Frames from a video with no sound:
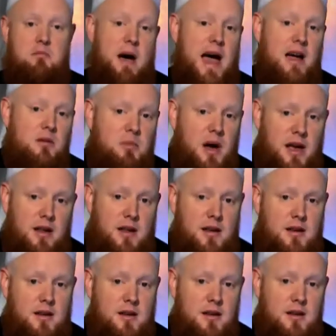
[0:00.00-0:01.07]
backbiting.
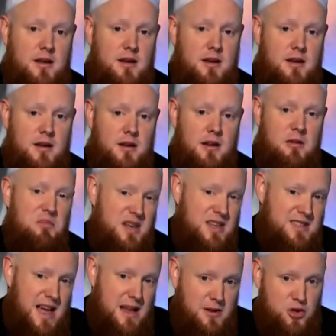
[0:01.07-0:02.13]
But
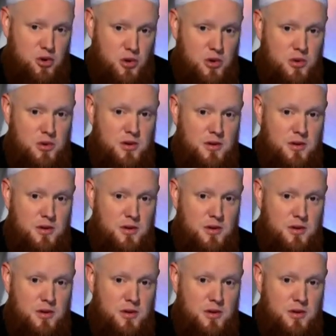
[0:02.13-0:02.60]
is that true?